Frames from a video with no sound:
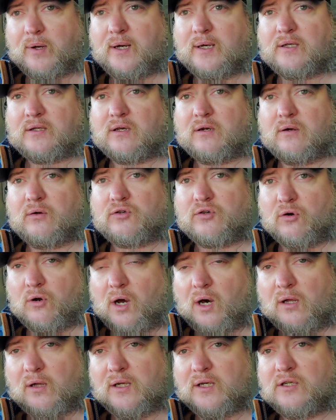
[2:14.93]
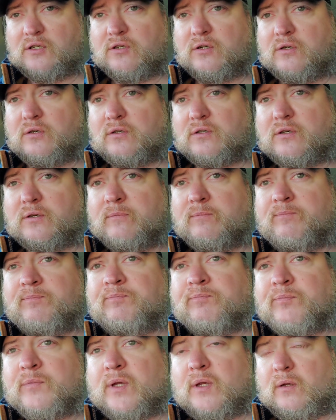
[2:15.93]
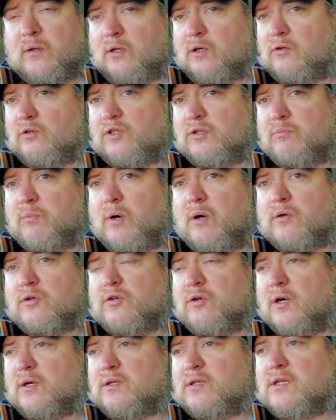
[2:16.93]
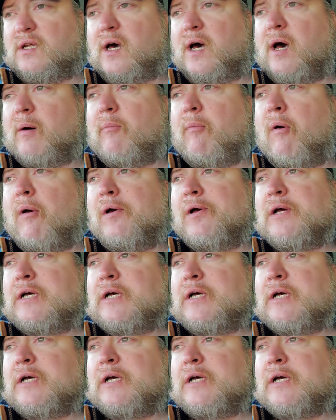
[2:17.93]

place, Trollinger's, a little small truck stop.